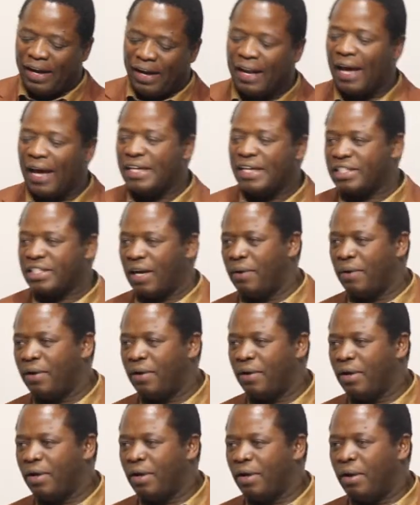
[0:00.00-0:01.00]
Elisha,
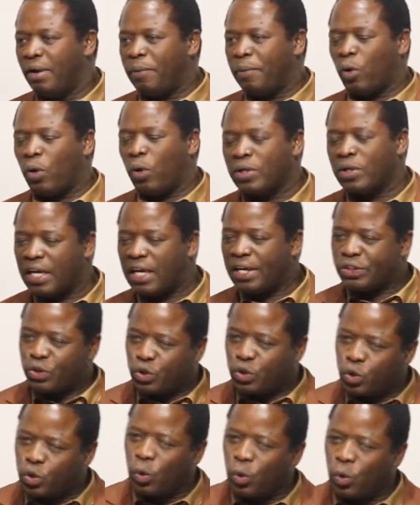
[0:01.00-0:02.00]
because as
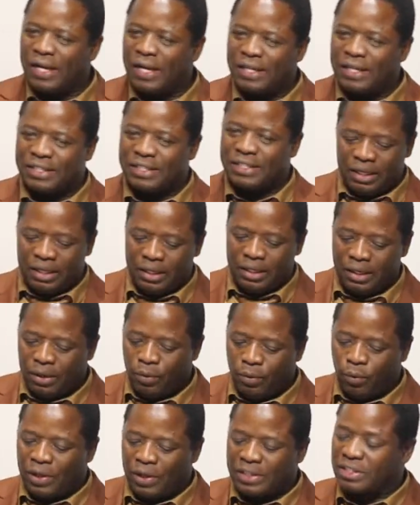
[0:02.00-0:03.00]
soon as he
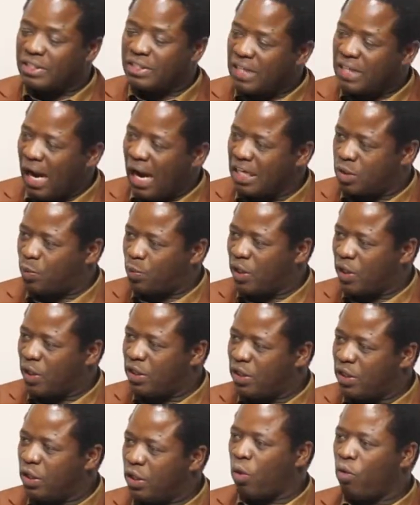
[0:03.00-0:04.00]
was touched by
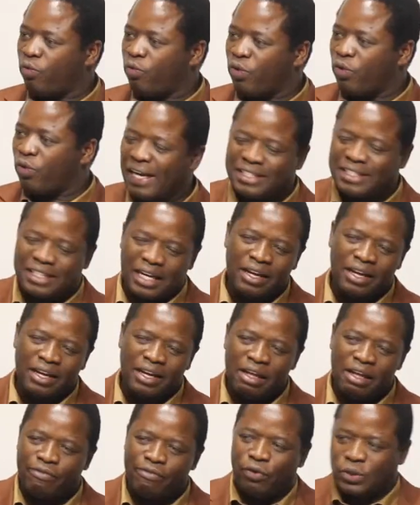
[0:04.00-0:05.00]
the cloak of Elisha,
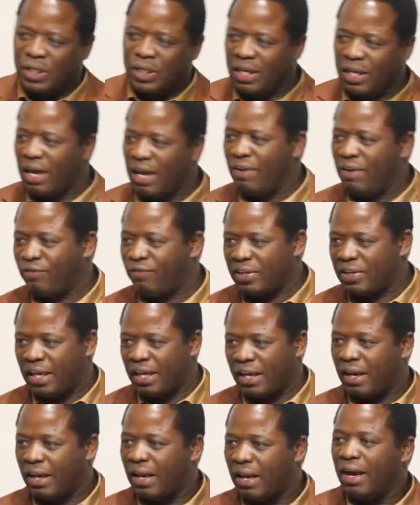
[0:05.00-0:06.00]
he forsake
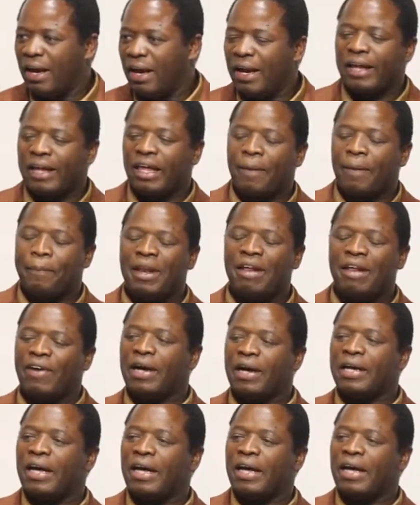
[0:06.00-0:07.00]
everything, like a
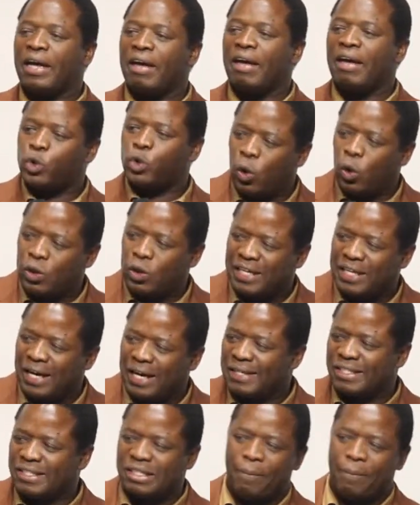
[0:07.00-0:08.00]
believer having
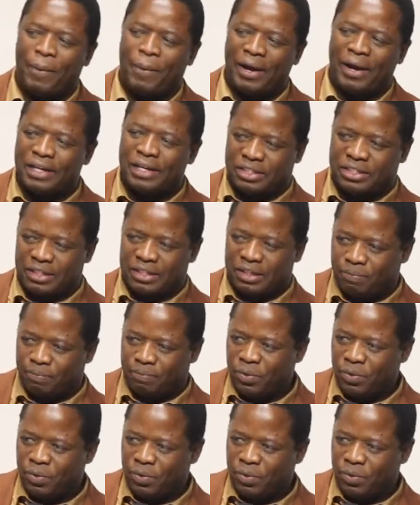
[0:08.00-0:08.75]
total separation